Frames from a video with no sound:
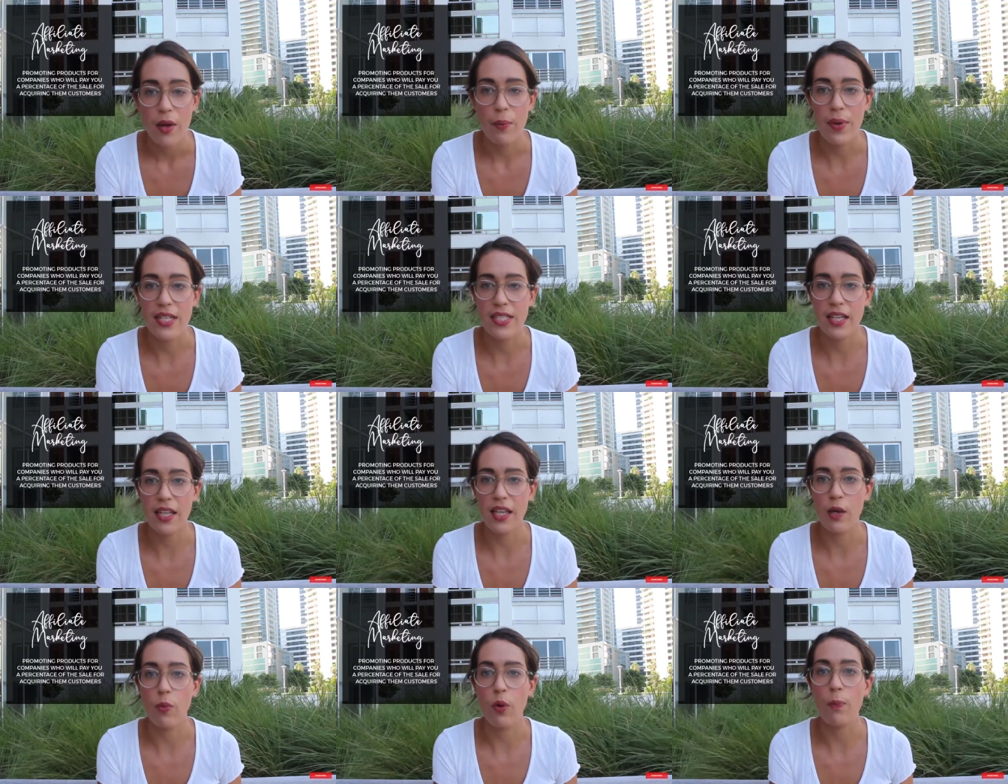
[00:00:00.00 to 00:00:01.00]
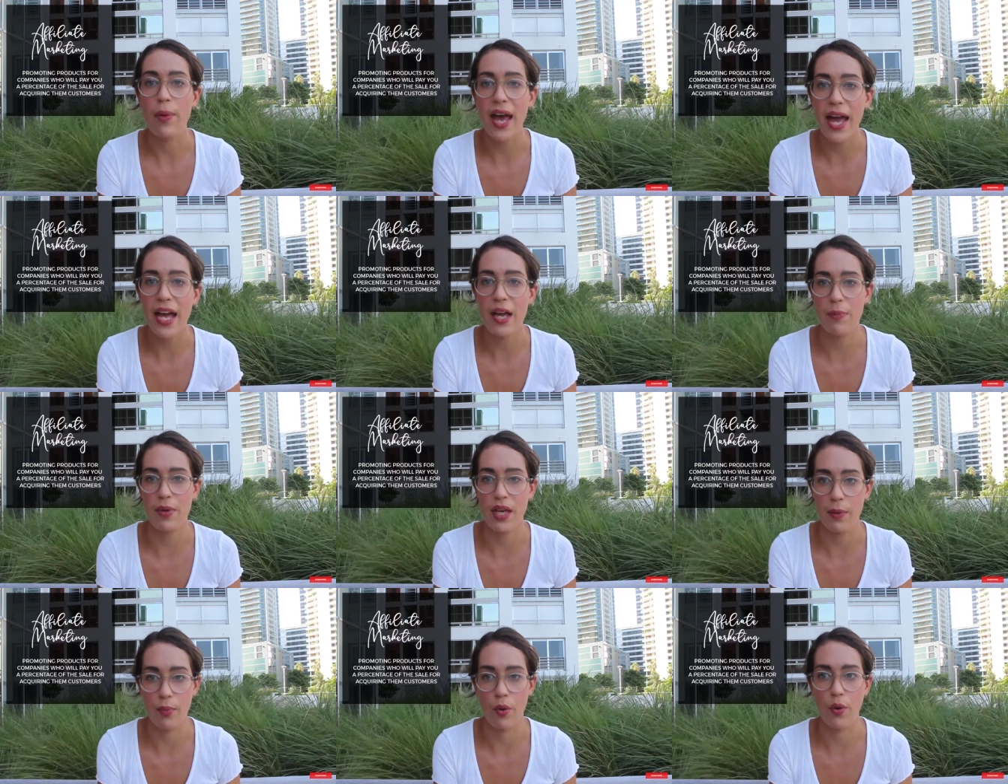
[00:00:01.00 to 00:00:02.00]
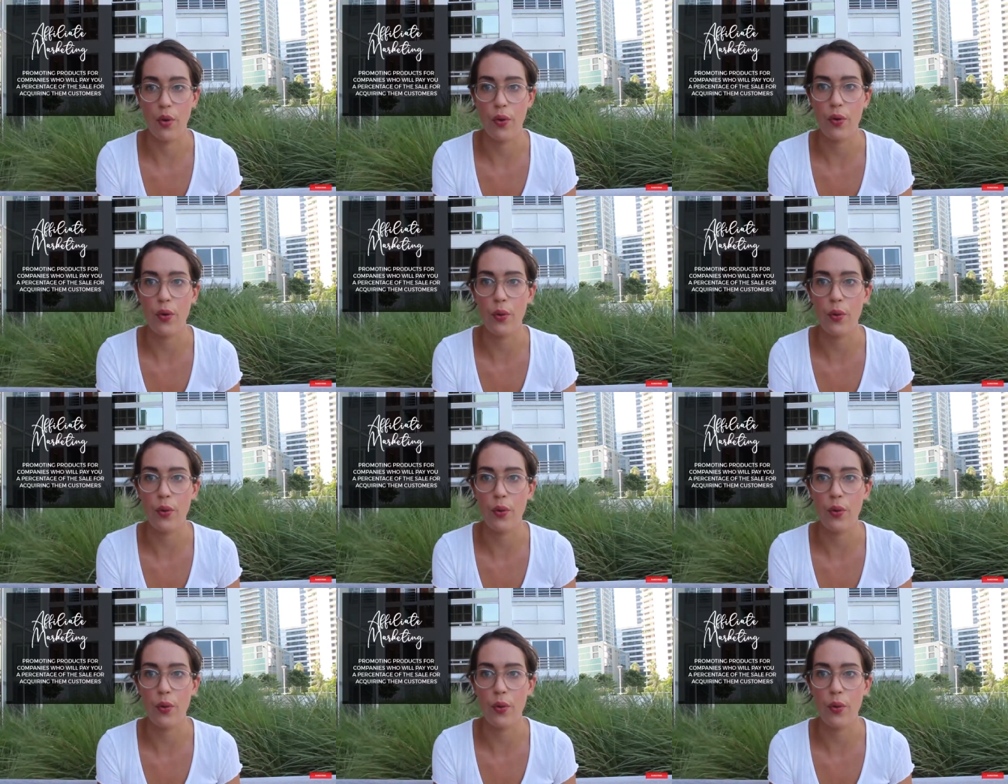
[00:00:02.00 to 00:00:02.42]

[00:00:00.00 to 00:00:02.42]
basically will pay people